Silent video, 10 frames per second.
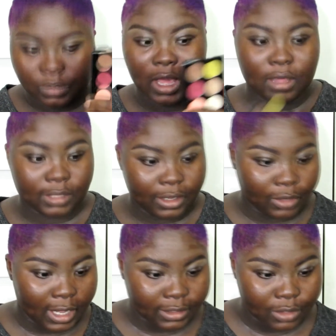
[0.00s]
I'll let you
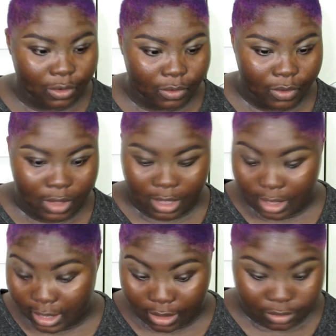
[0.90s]
guys know
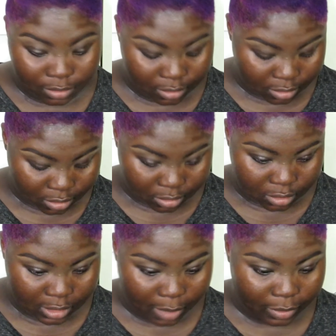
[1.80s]
how
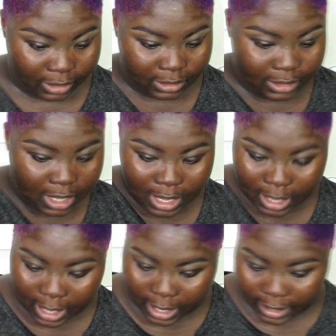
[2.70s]
that works.
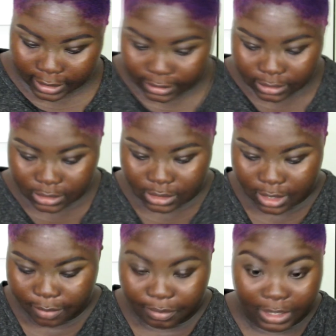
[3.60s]
And
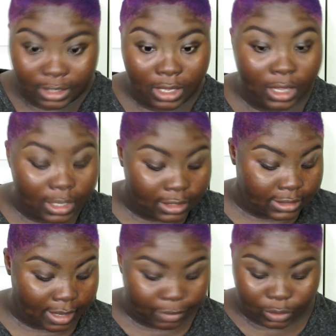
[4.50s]

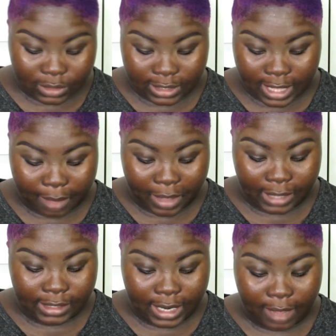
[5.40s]
because I'm using that
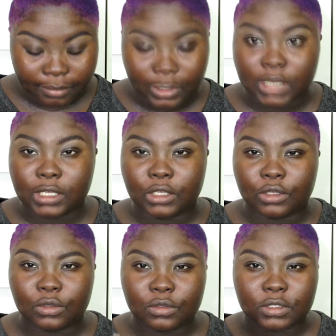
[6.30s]
palette, I'm gonna
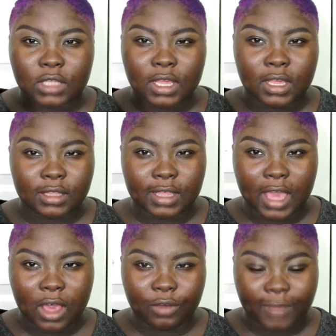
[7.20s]
use the
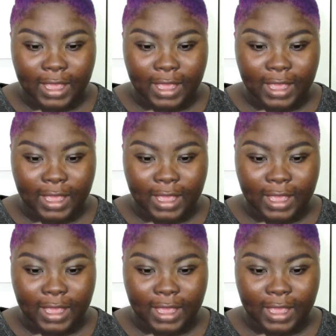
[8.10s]
E.L.F.